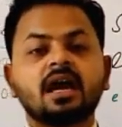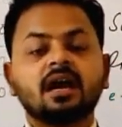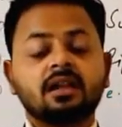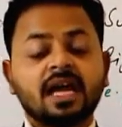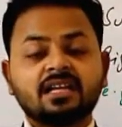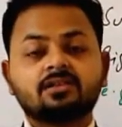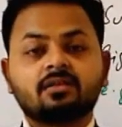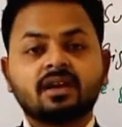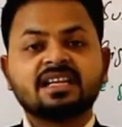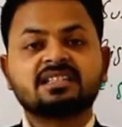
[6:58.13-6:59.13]
light
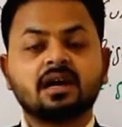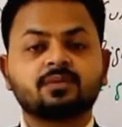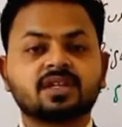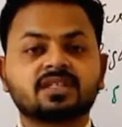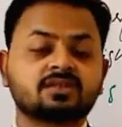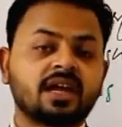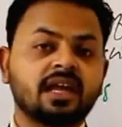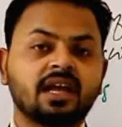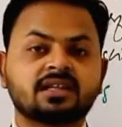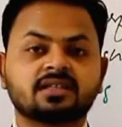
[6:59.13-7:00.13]
rays after
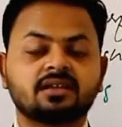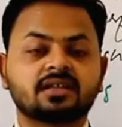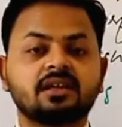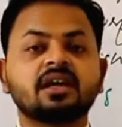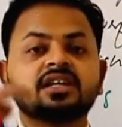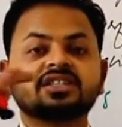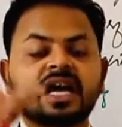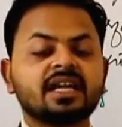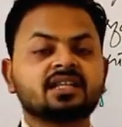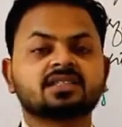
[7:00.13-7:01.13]
striking a certain
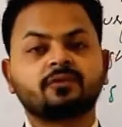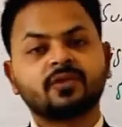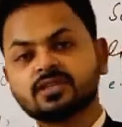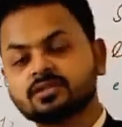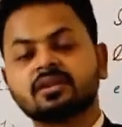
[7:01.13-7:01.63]
shiny surface